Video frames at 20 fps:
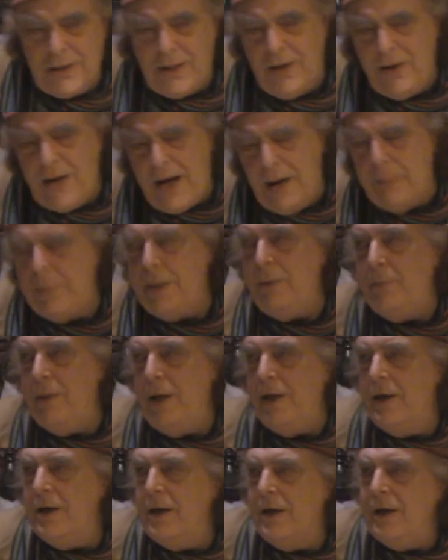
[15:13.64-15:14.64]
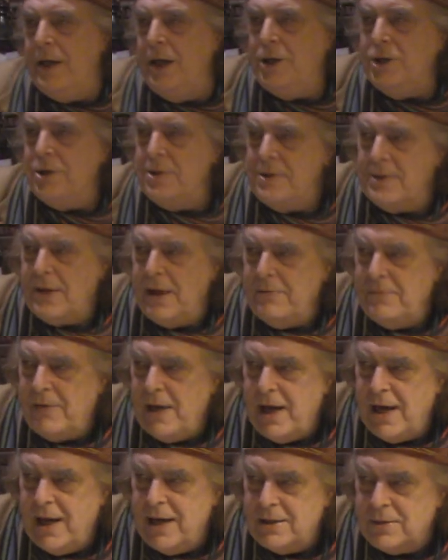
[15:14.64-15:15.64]
know, how many reincarnations they've
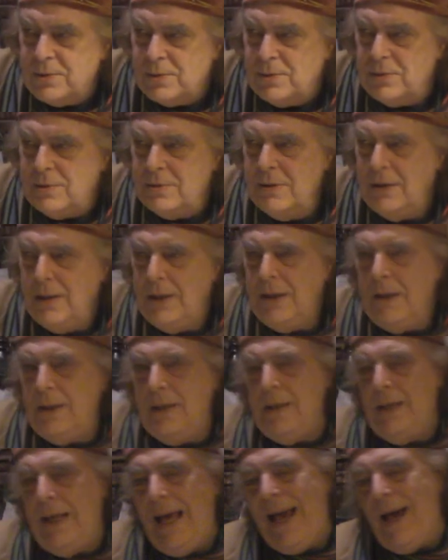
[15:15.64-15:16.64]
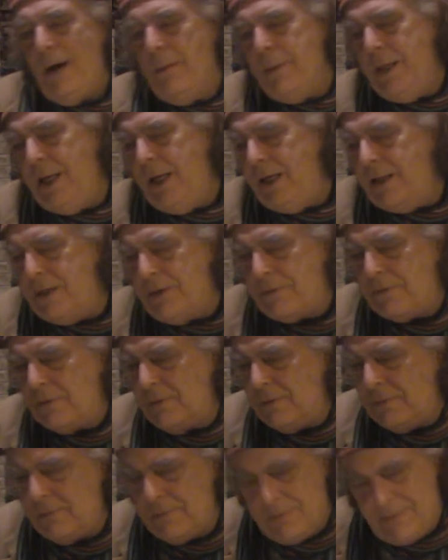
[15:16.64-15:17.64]
had or how many
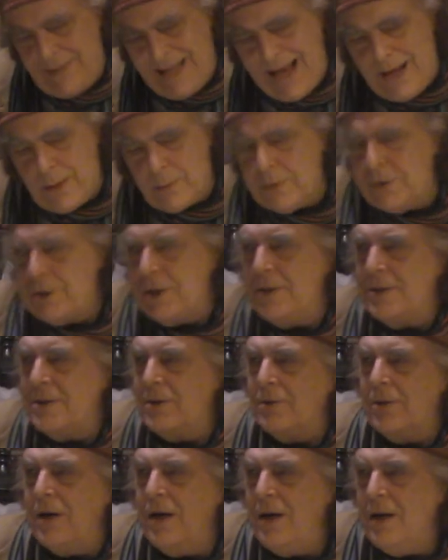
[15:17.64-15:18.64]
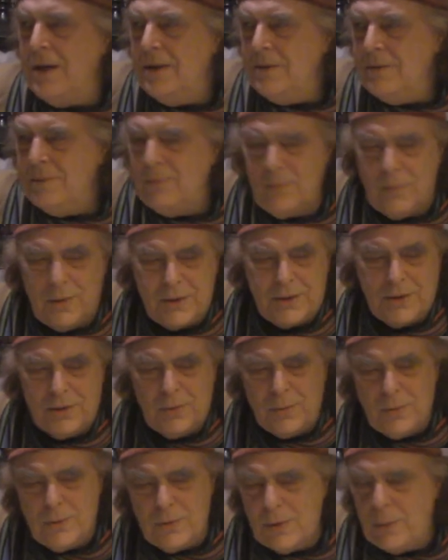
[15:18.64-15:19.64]
different languages there are and what are
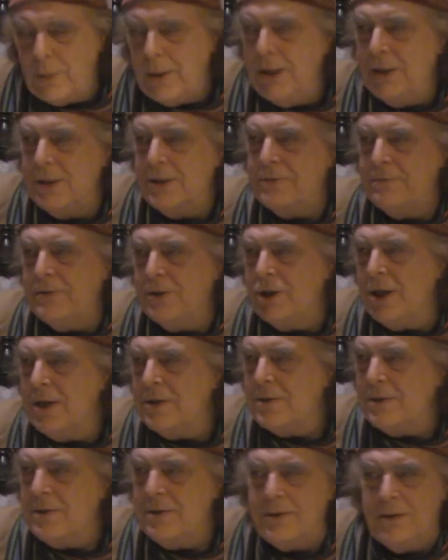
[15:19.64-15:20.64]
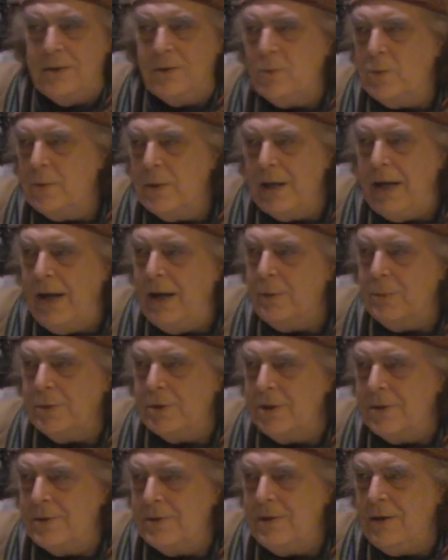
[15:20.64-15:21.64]
all the words for justice in all the
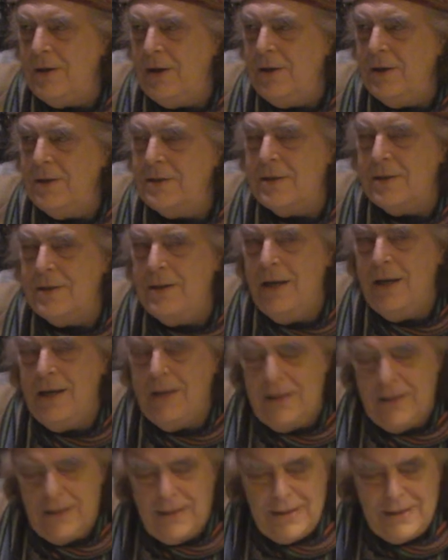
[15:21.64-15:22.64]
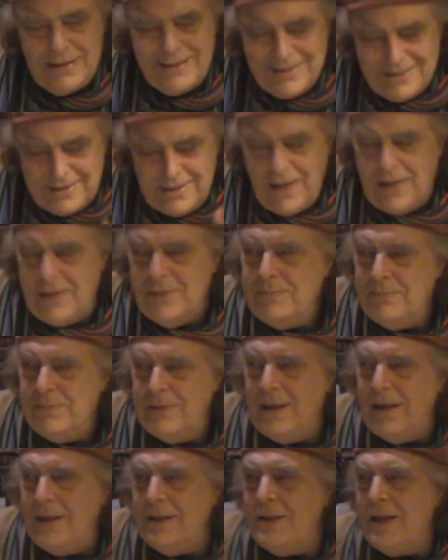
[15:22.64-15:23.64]
languages. You know, it's... No,
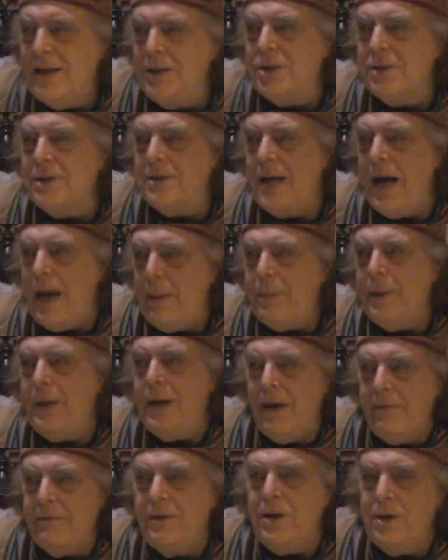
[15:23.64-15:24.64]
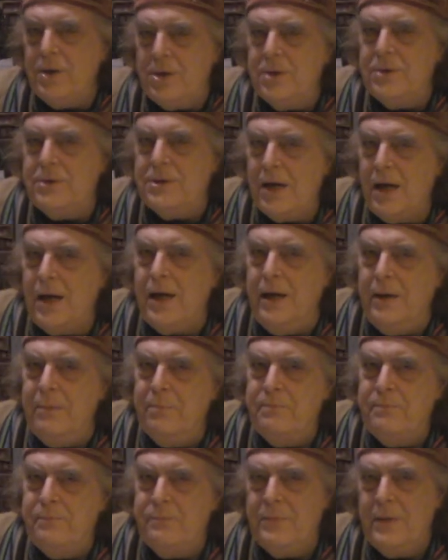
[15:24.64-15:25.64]
they're just happy having a good time,
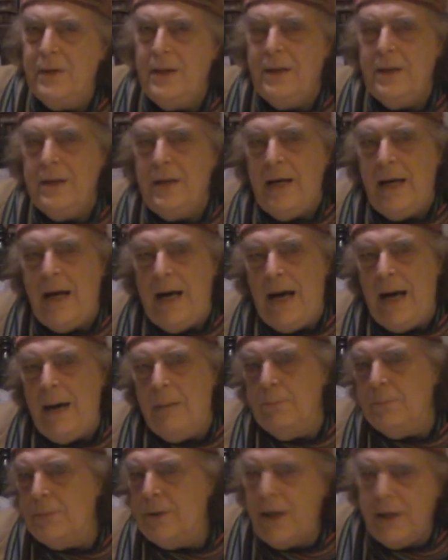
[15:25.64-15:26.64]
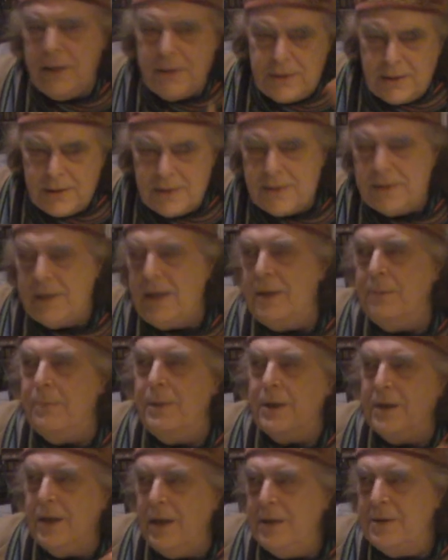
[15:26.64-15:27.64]
going to the
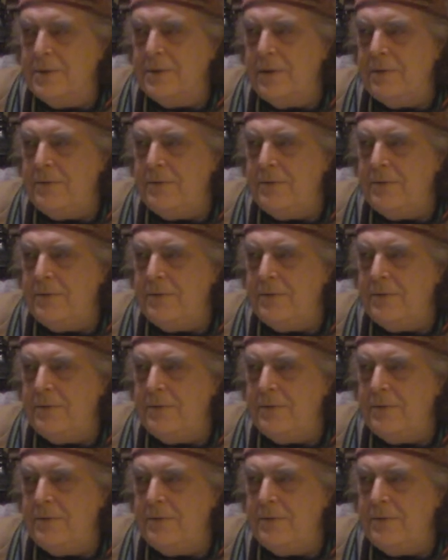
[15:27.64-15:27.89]
cinema, going to the